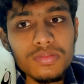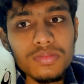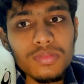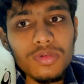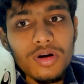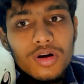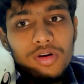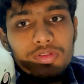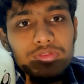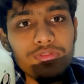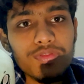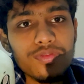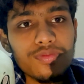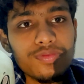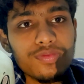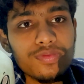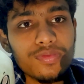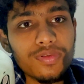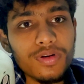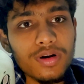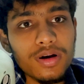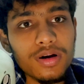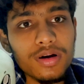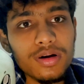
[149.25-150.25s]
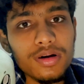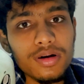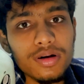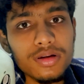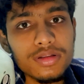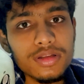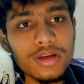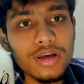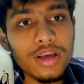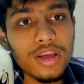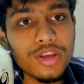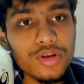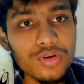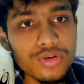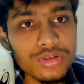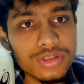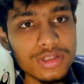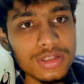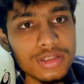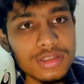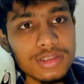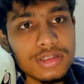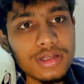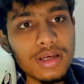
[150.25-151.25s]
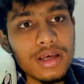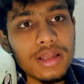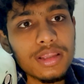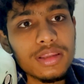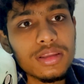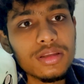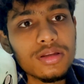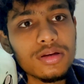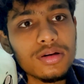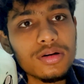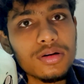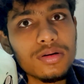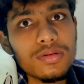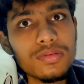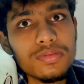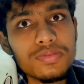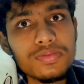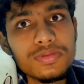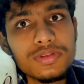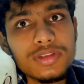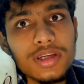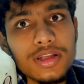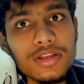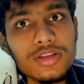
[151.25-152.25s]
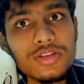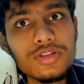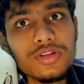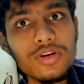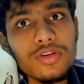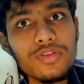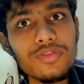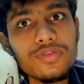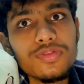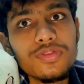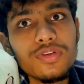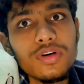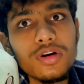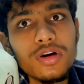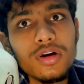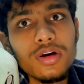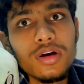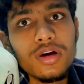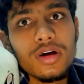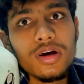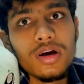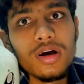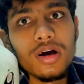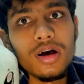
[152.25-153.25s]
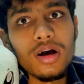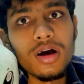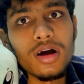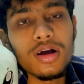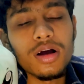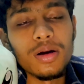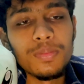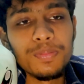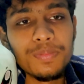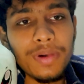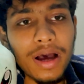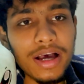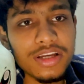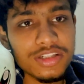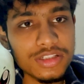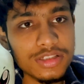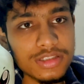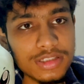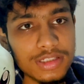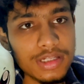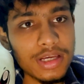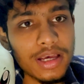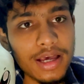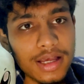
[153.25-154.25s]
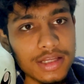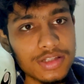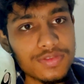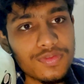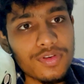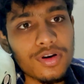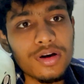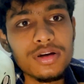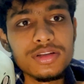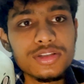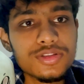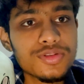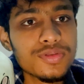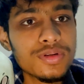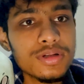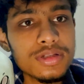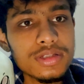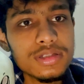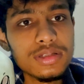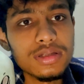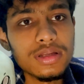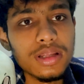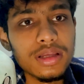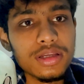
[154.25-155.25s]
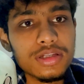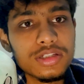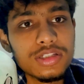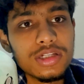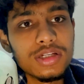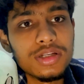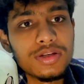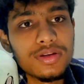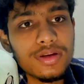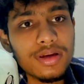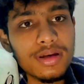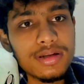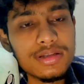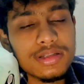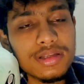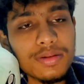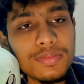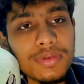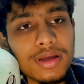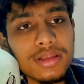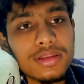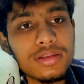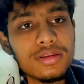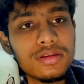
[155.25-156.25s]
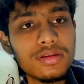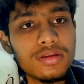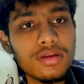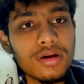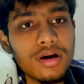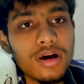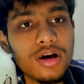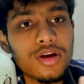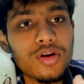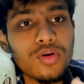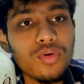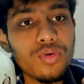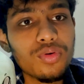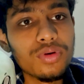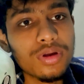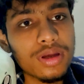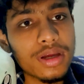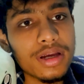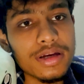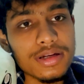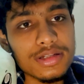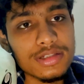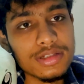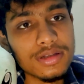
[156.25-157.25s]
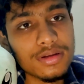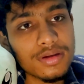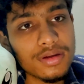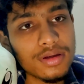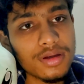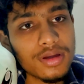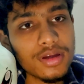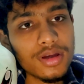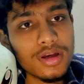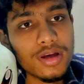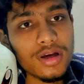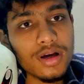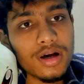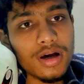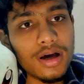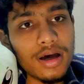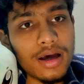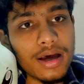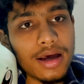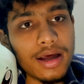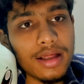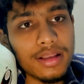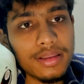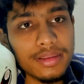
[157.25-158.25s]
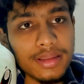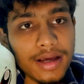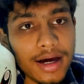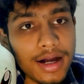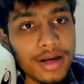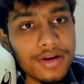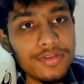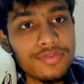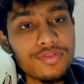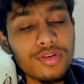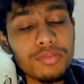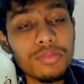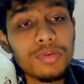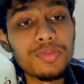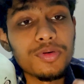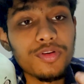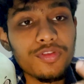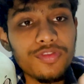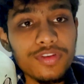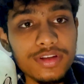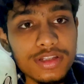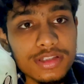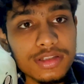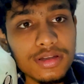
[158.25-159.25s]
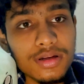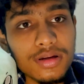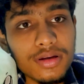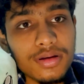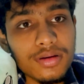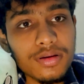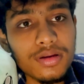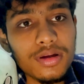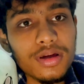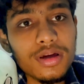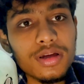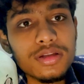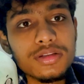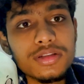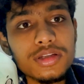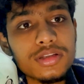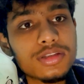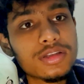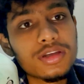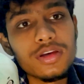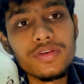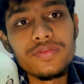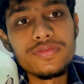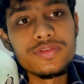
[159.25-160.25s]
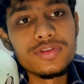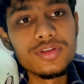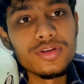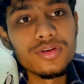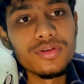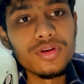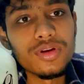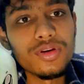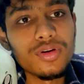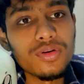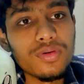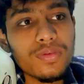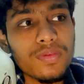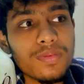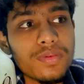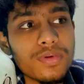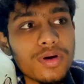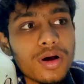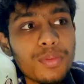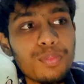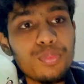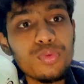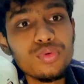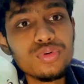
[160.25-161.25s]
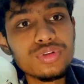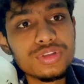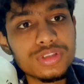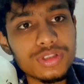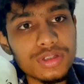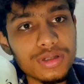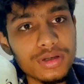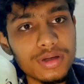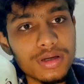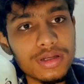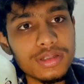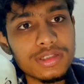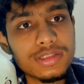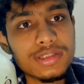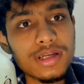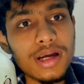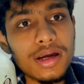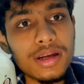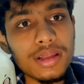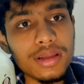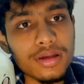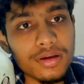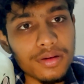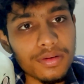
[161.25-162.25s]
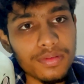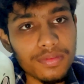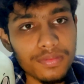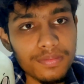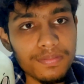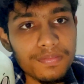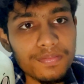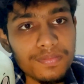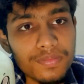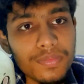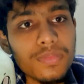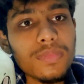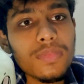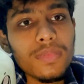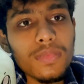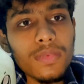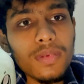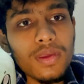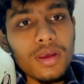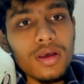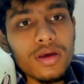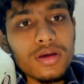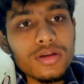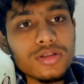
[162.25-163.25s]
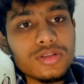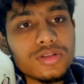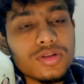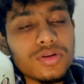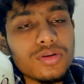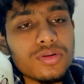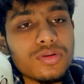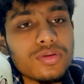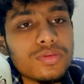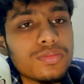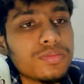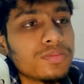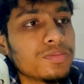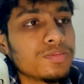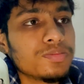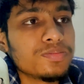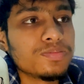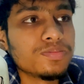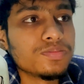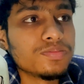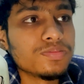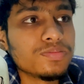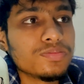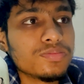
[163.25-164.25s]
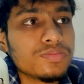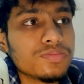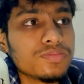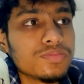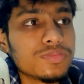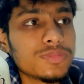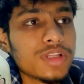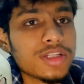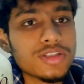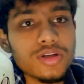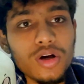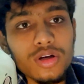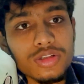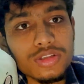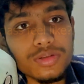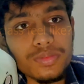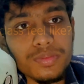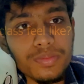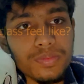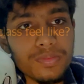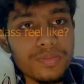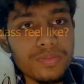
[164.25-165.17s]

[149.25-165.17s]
of her, the innocence and the sense of compassion she has for her students. Like, she treats them like her own kids. And that, from a professor, just gives you, you know, a boost in studying. So that's awesome.